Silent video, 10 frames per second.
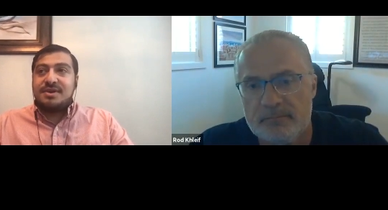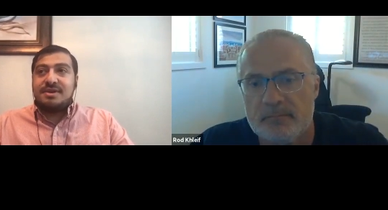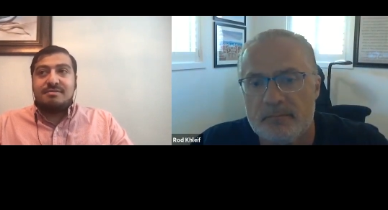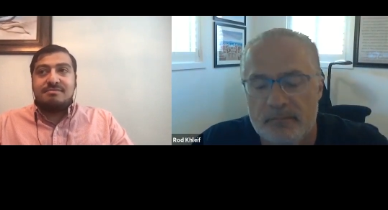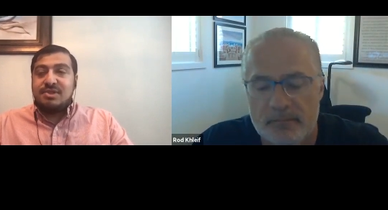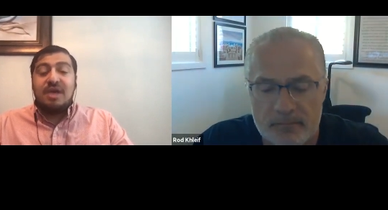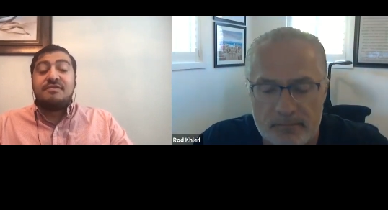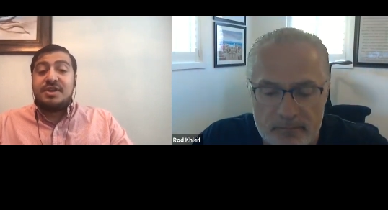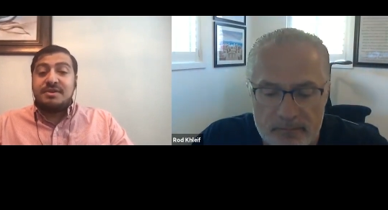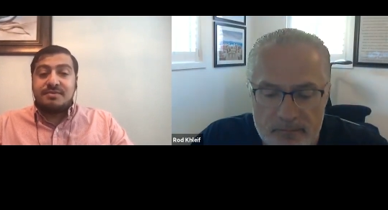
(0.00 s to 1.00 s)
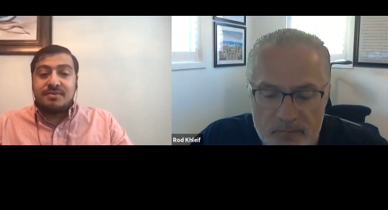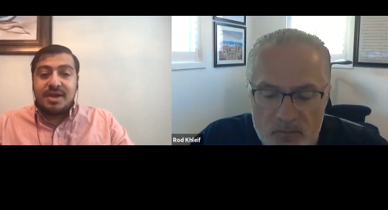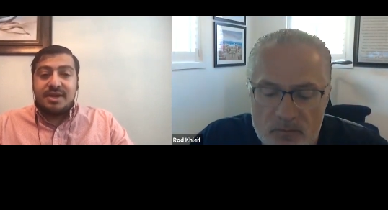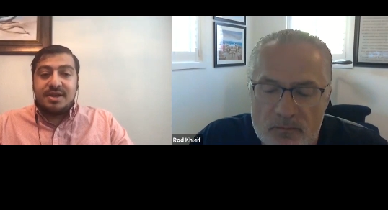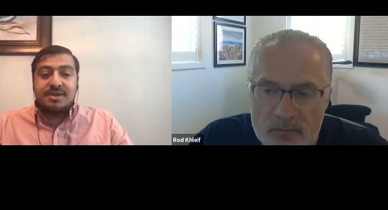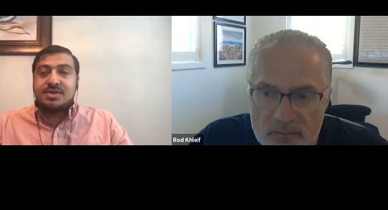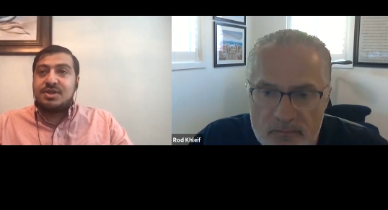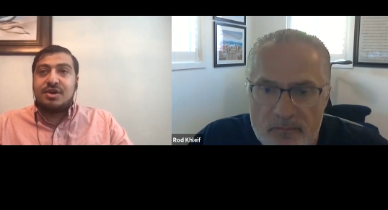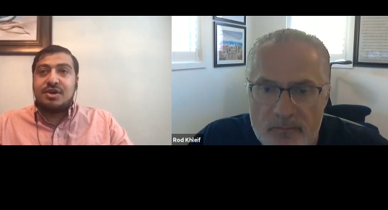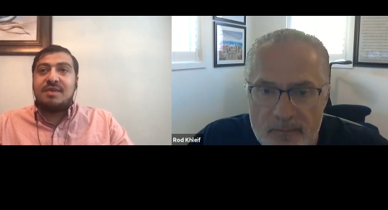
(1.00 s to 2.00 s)
Speaker 1: loved it. Right. And, you know,
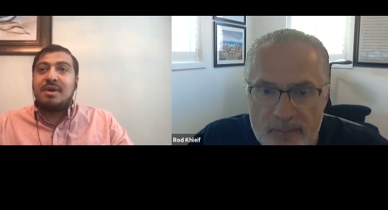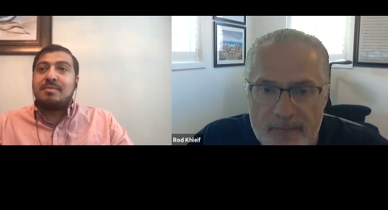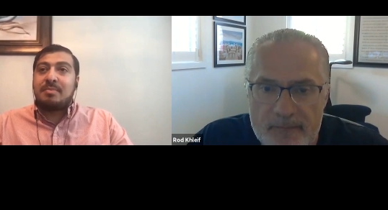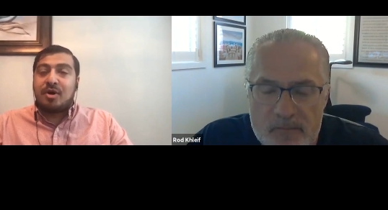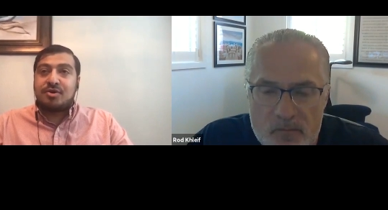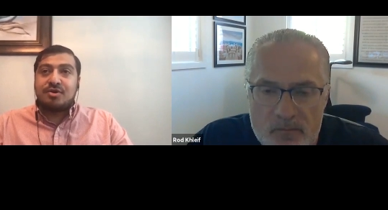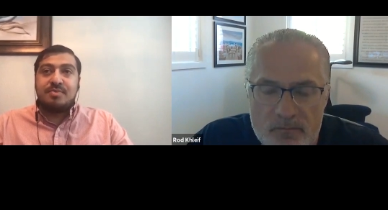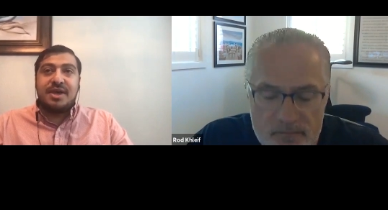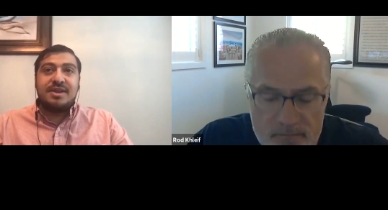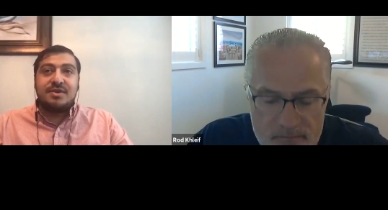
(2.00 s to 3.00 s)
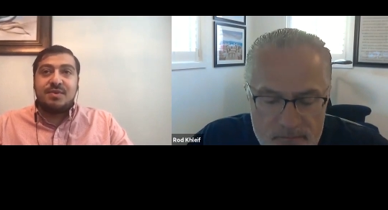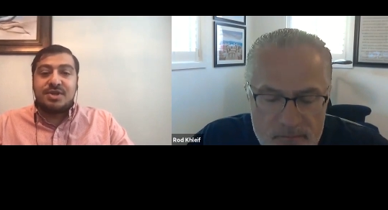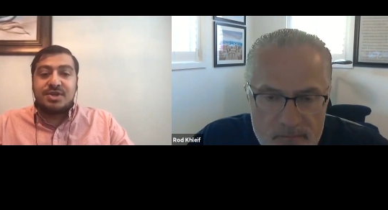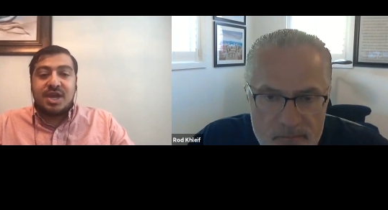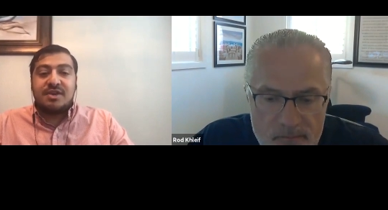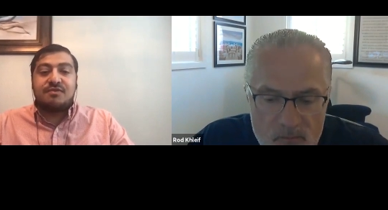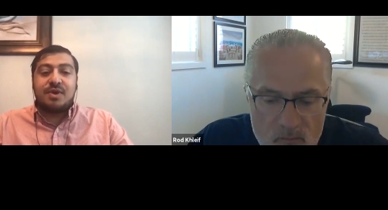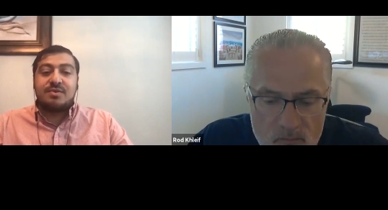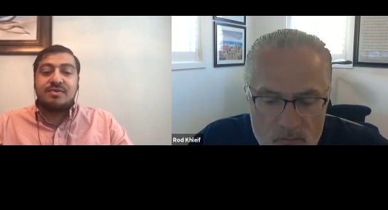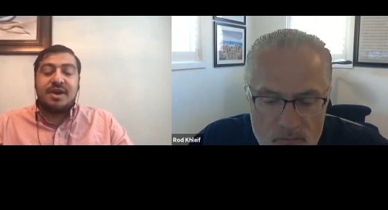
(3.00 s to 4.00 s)
kind of met my partner, Ben, and we just kind of ran
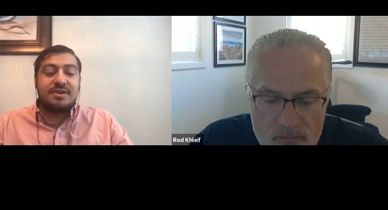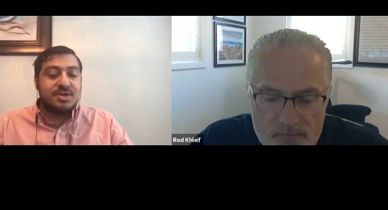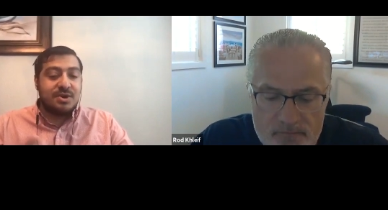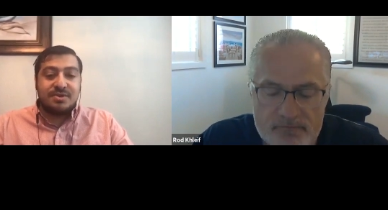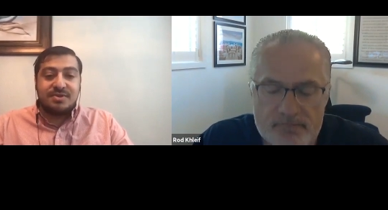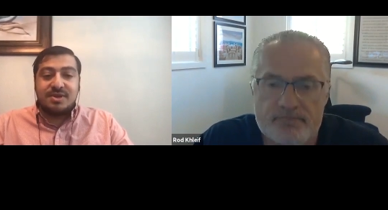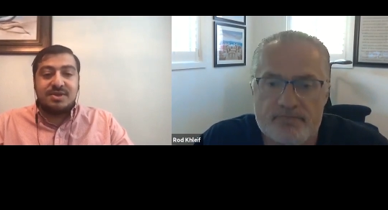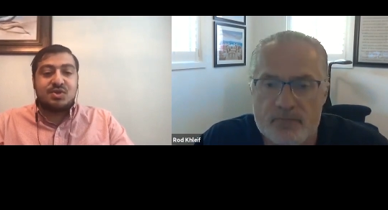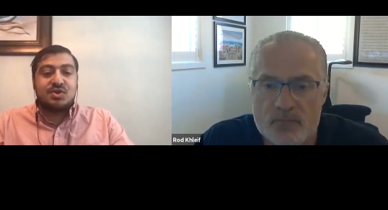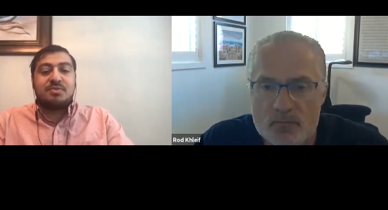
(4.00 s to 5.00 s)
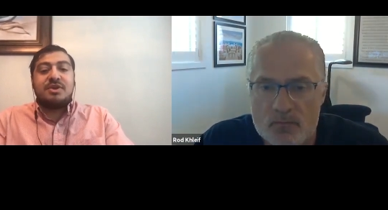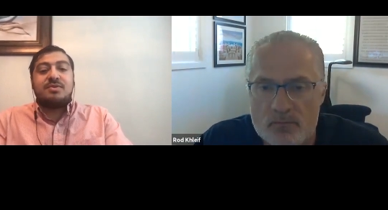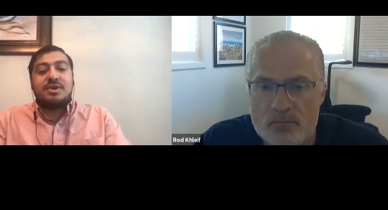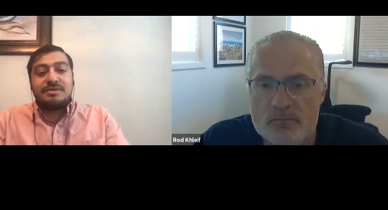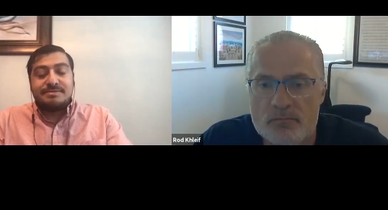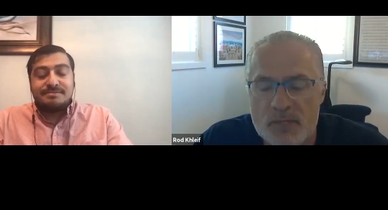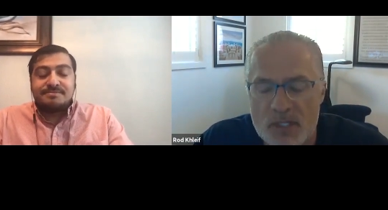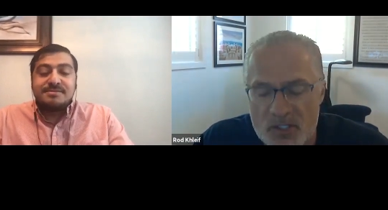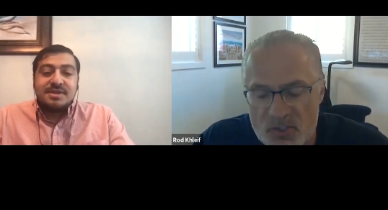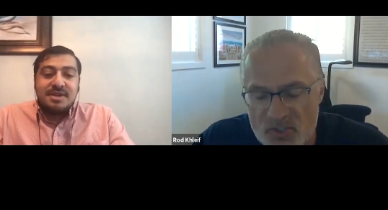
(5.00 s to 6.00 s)
with that and started the disrupt equity.
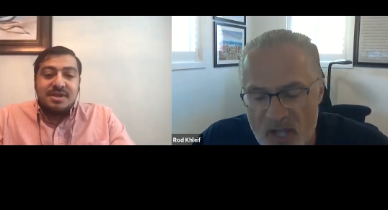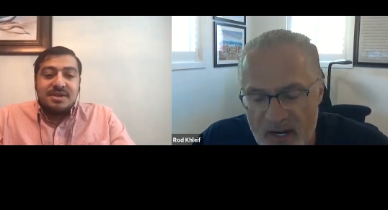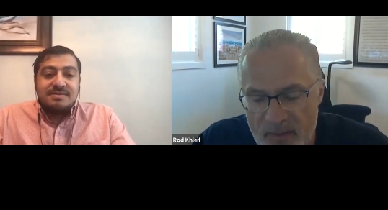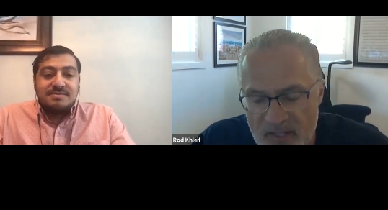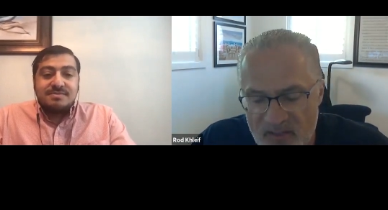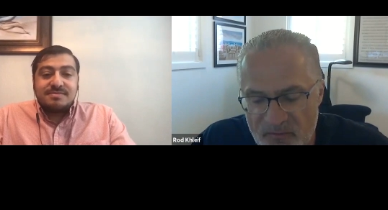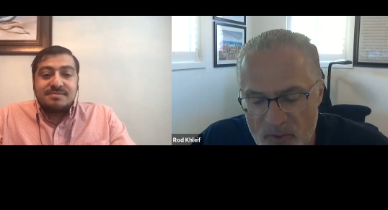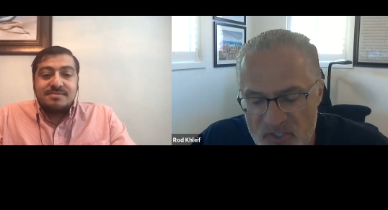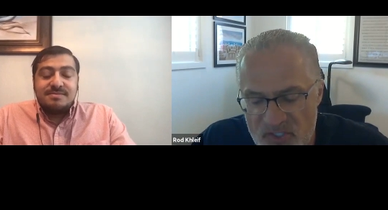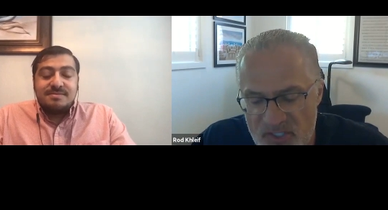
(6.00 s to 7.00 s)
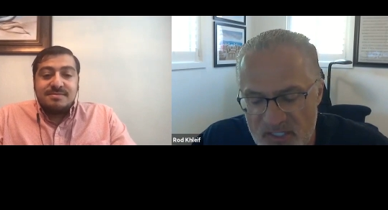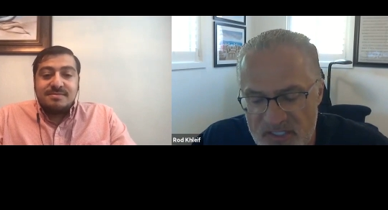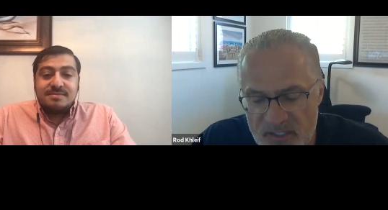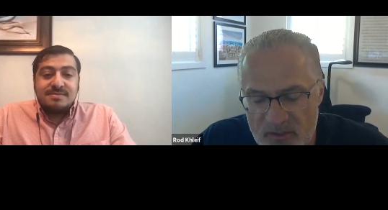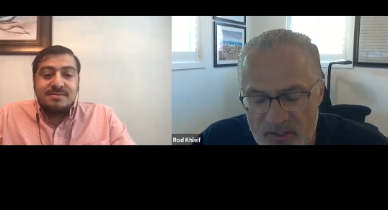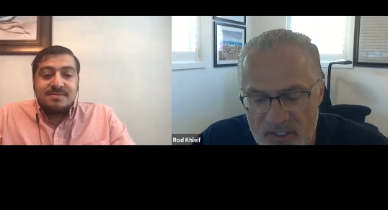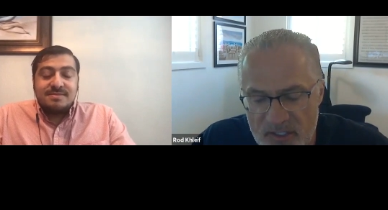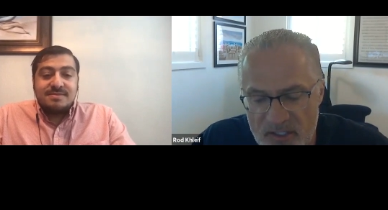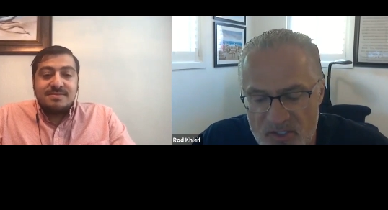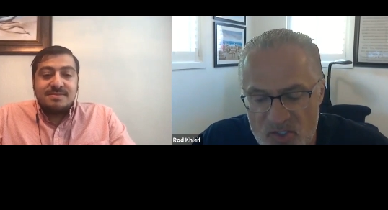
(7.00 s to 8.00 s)
Speaker 2: So talk about the first uh, deal
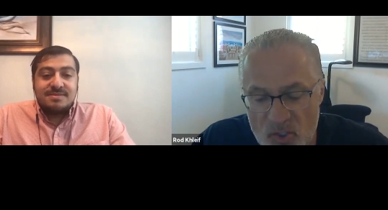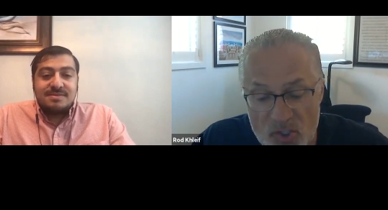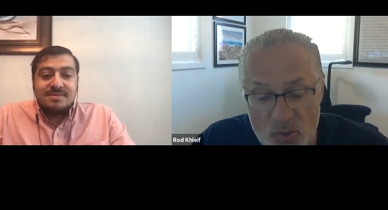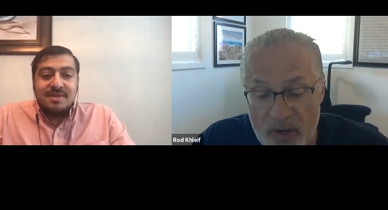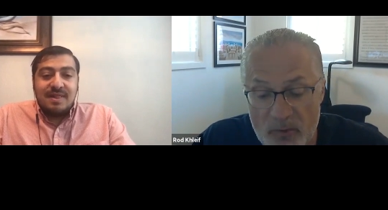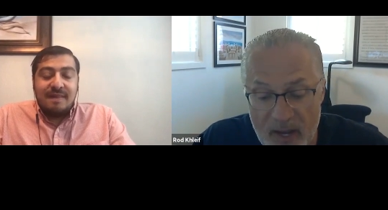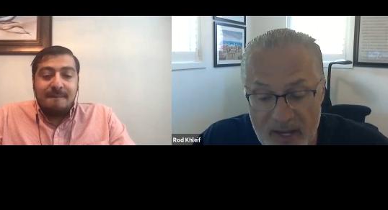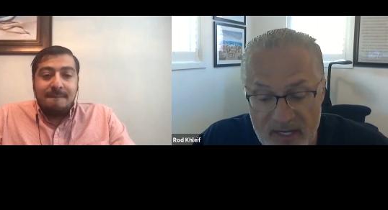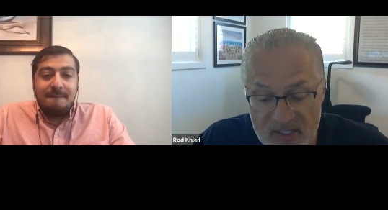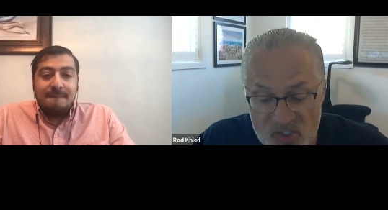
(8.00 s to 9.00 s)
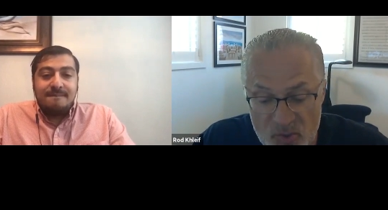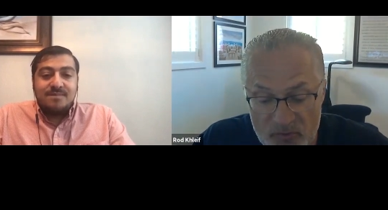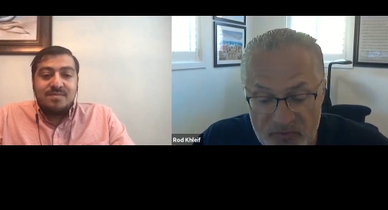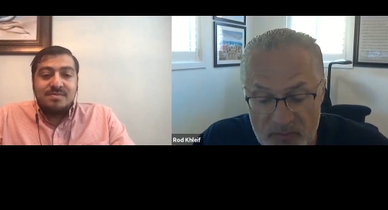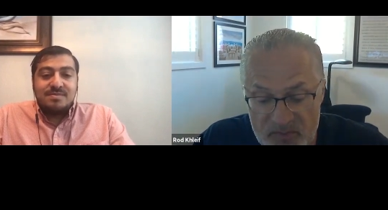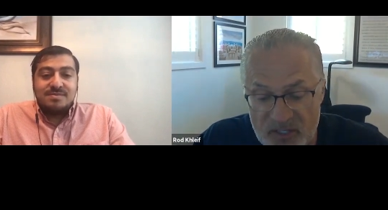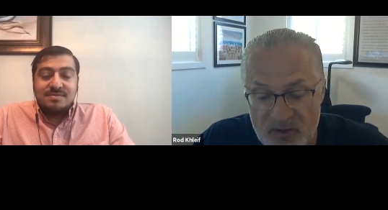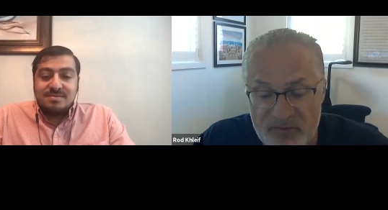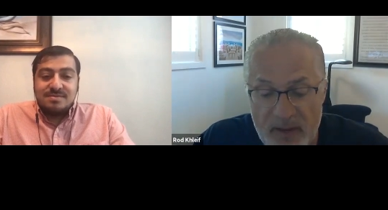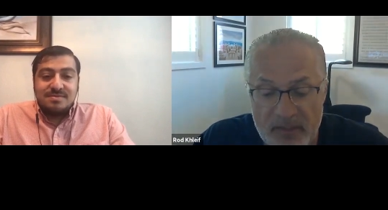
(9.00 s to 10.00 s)
that so you went right into from single
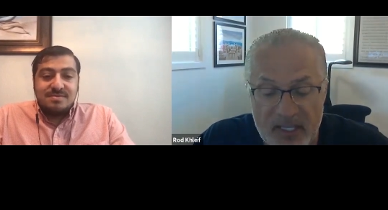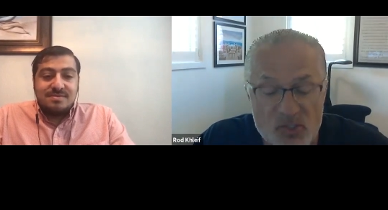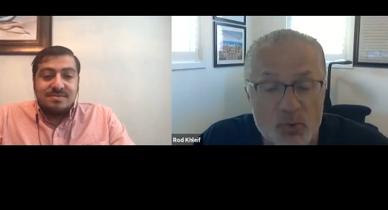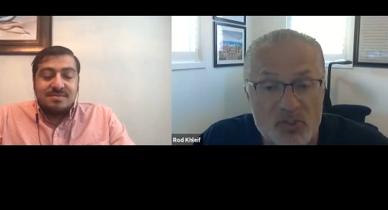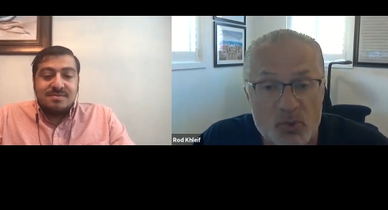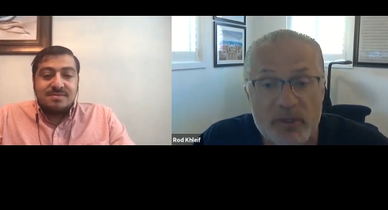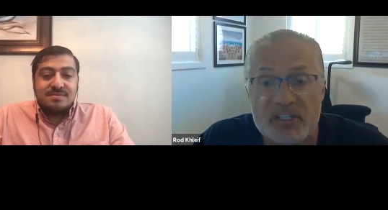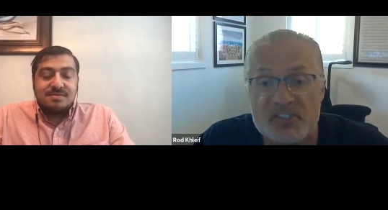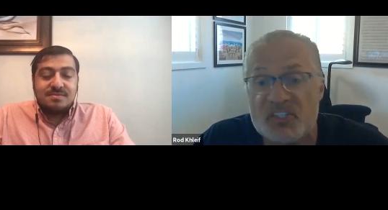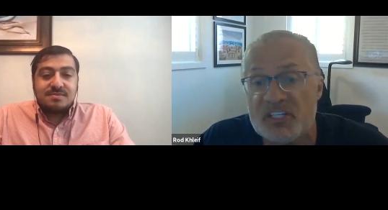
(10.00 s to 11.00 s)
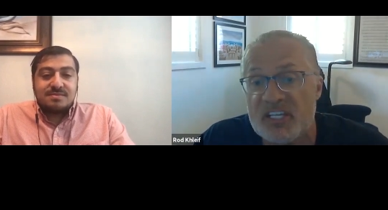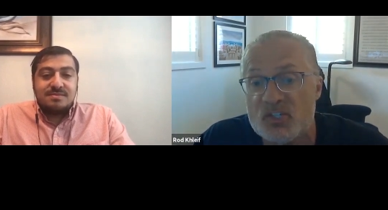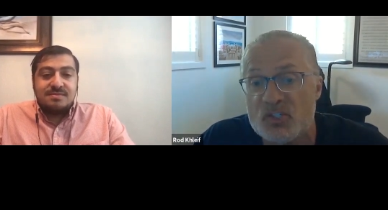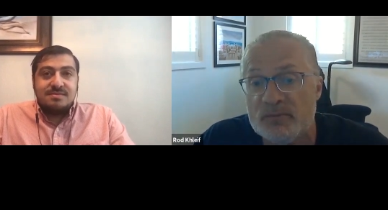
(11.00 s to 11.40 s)
family into a doing a syndication.